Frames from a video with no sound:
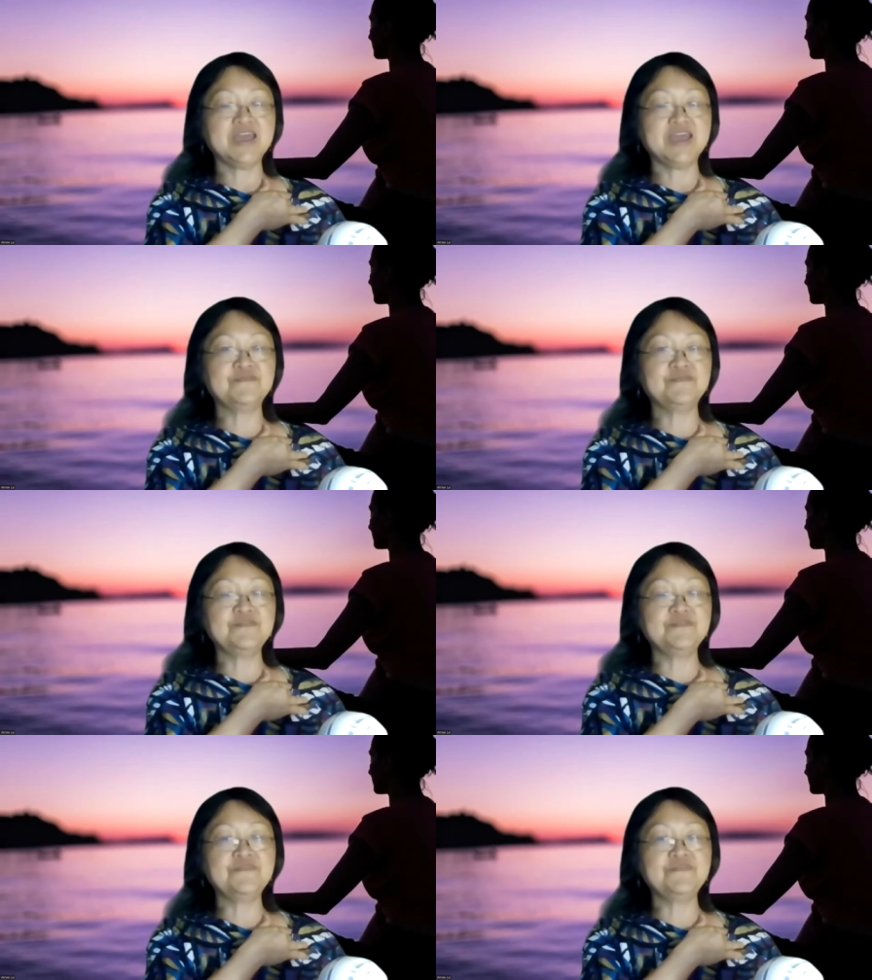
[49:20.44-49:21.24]
If
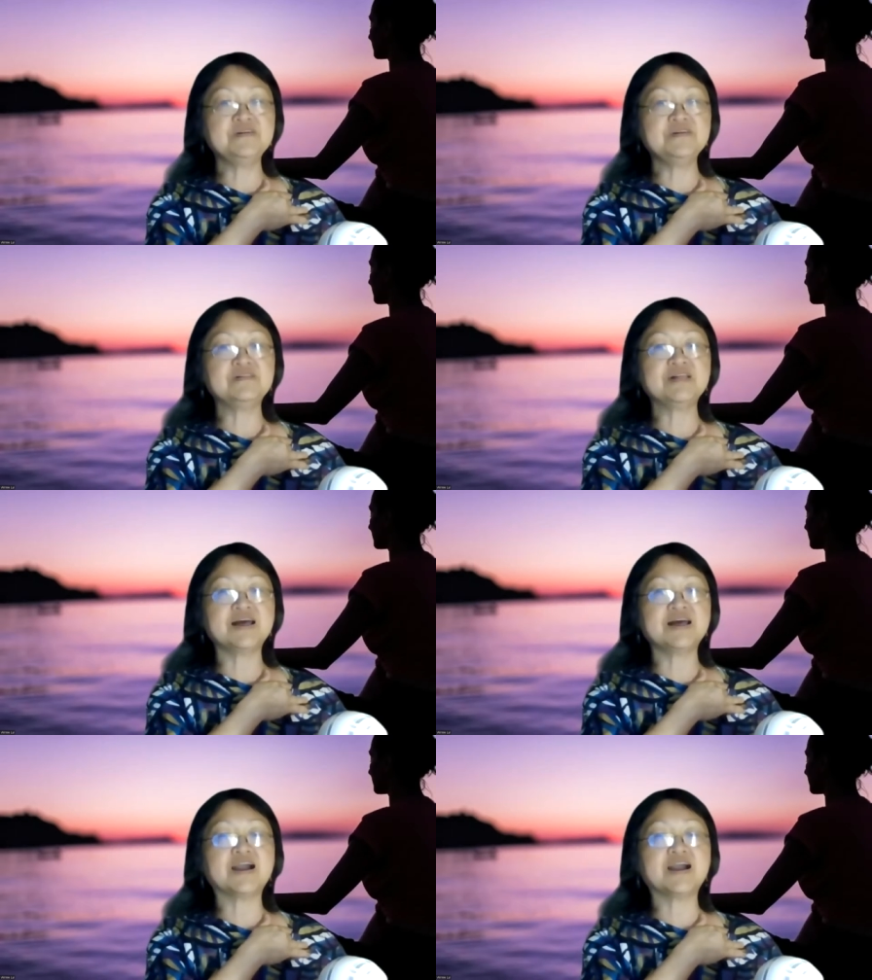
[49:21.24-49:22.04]
you
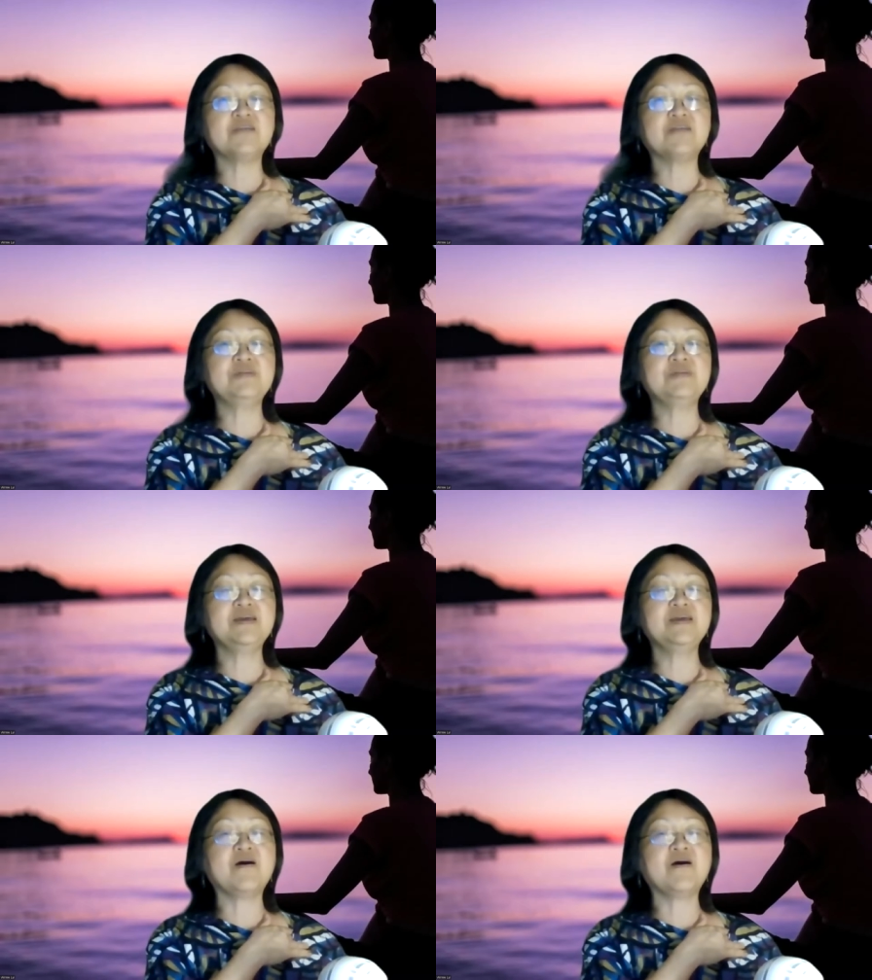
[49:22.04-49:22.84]
feel
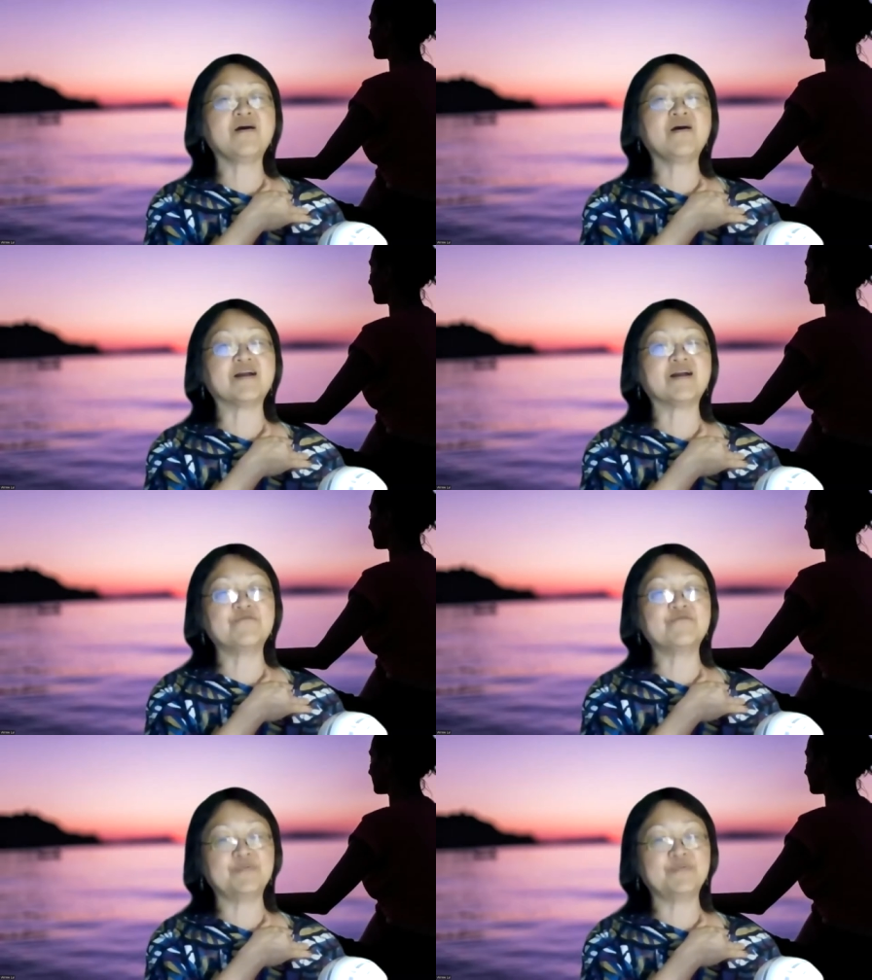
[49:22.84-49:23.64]
really, oh,
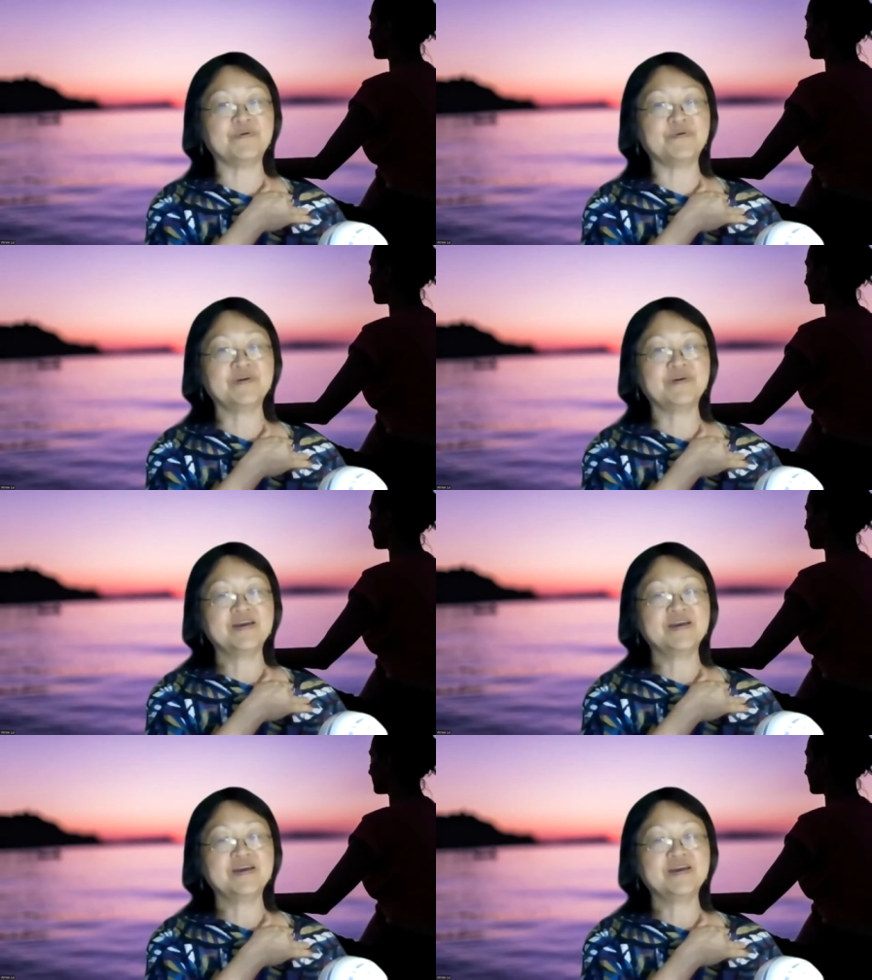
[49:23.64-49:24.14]
comfortable,